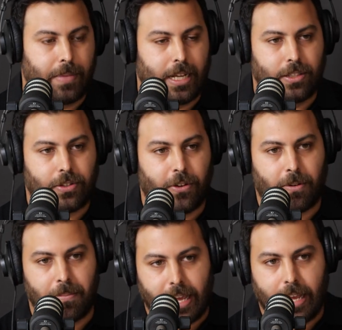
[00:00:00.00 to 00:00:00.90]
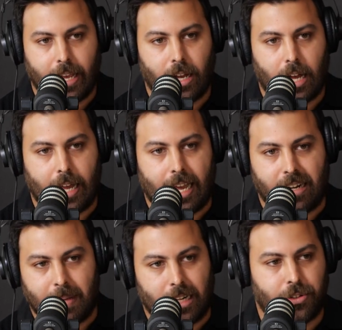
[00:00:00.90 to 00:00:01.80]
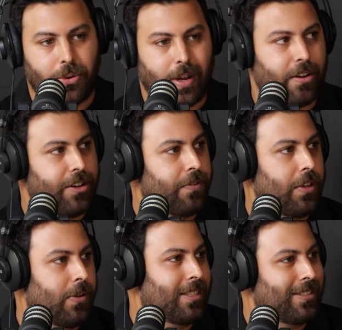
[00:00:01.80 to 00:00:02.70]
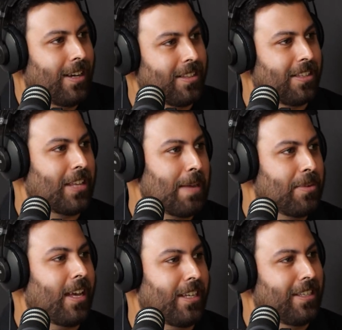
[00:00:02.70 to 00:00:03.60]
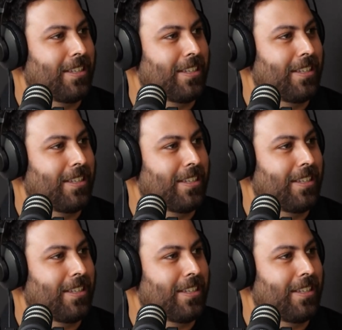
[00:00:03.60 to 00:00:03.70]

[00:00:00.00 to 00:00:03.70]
And so from there, I had about a 2-hour interview and started the same day.